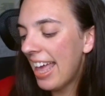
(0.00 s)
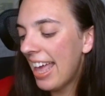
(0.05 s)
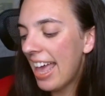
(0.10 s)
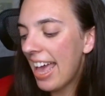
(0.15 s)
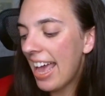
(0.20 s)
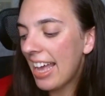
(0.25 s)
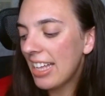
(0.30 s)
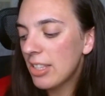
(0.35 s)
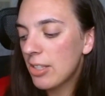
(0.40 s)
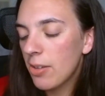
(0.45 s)

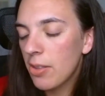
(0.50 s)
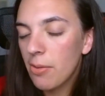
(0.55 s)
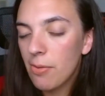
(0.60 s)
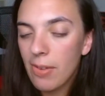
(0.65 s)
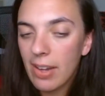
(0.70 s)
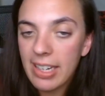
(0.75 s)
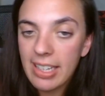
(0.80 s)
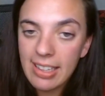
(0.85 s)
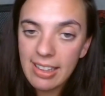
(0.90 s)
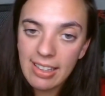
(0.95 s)
And so the
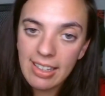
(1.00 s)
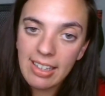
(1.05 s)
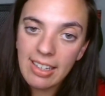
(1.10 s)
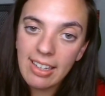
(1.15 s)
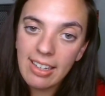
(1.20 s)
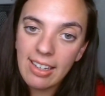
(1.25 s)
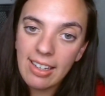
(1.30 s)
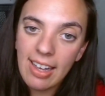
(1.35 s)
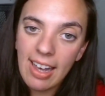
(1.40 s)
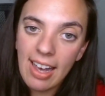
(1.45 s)
funny
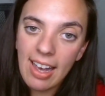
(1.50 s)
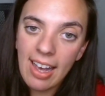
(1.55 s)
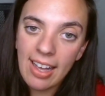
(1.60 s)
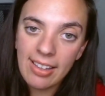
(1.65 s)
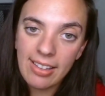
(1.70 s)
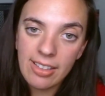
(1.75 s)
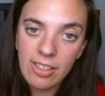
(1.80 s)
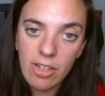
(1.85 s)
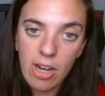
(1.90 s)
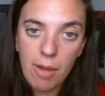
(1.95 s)
thing at
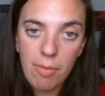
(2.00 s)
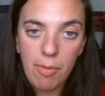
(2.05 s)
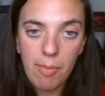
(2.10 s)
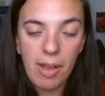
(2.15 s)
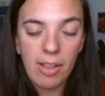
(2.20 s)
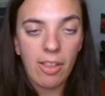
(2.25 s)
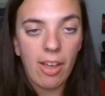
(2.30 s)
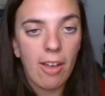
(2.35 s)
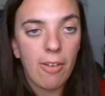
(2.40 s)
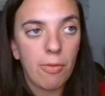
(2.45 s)
this time in my
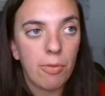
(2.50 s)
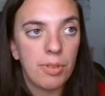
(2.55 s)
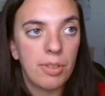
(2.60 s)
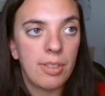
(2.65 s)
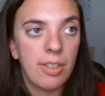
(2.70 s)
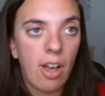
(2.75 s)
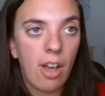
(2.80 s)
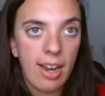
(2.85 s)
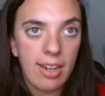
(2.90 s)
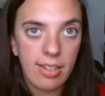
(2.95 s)
life was
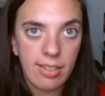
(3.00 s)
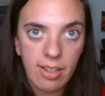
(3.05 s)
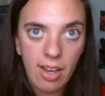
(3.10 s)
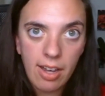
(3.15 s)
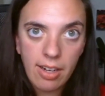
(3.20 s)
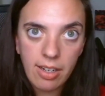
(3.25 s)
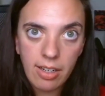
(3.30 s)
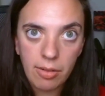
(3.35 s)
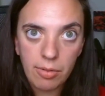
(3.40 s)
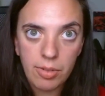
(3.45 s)
I
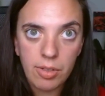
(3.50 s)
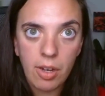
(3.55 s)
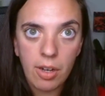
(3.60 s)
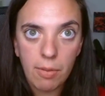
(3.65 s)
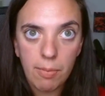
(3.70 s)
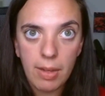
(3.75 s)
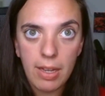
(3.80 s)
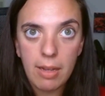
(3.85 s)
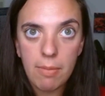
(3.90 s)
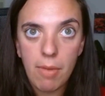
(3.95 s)
decided it was going to
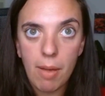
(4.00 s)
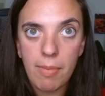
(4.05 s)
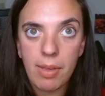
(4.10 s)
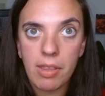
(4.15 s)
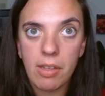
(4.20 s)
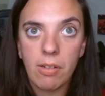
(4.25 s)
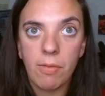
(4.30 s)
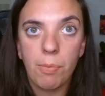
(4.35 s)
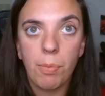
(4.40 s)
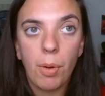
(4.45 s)
be my
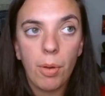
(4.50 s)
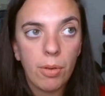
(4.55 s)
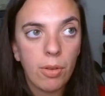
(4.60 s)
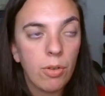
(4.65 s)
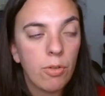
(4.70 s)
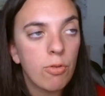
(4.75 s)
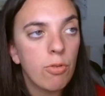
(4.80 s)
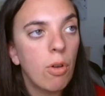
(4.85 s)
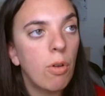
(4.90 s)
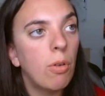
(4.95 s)
method of birth
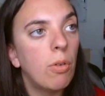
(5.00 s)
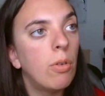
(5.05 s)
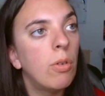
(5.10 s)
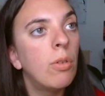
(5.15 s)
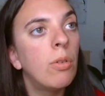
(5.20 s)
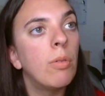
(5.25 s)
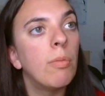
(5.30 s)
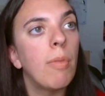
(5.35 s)
control.